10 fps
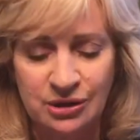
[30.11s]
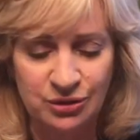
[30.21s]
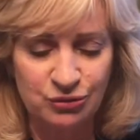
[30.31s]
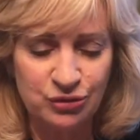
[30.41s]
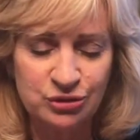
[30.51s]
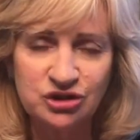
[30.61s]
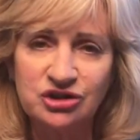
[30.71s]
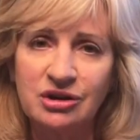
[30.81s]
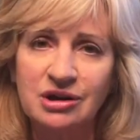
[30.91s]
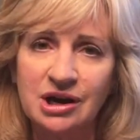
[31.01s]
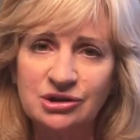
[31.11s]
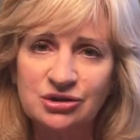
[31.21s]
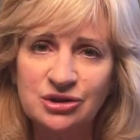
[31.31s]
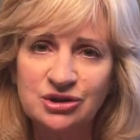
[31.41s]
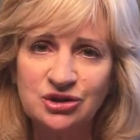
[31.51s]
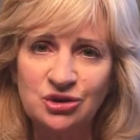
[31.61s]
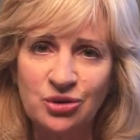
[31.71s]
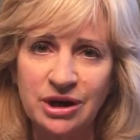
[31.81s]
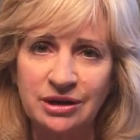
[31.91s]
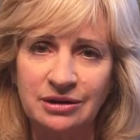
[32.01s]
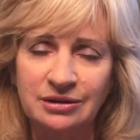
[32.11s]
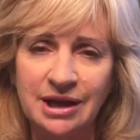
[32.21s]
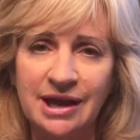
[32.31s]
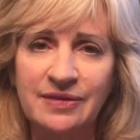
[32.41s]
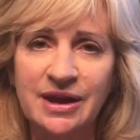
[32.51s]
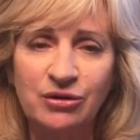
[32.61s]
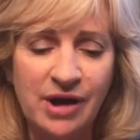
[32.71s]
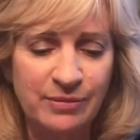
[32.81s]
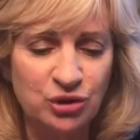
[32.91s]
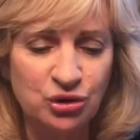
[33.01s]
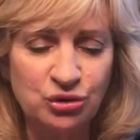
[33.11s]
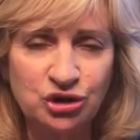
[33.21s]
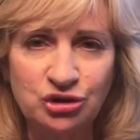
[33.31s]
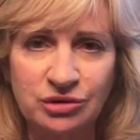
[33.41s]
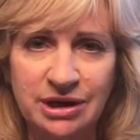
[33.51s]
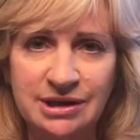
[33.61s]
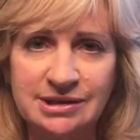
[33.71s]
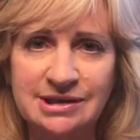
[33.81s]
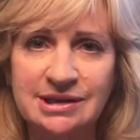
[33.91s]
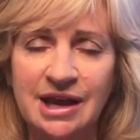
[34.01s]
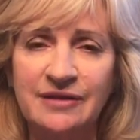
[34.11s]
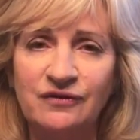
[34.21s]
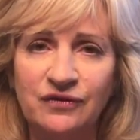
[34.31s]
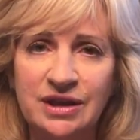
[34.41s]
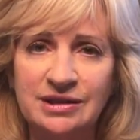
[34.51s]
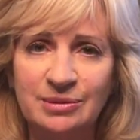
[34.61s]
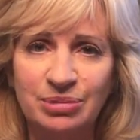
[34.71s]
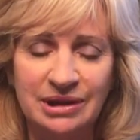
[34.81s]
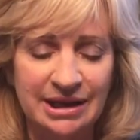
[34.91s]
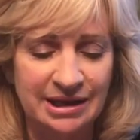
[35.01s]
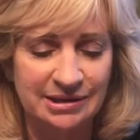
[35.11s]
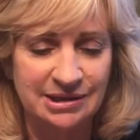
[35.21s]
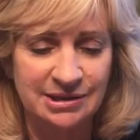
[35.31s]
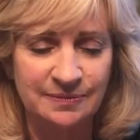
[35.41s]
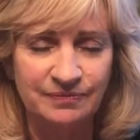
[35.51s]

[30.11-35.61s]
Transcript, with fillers: The roots are under the soil and they grab nutrients and feed the plant.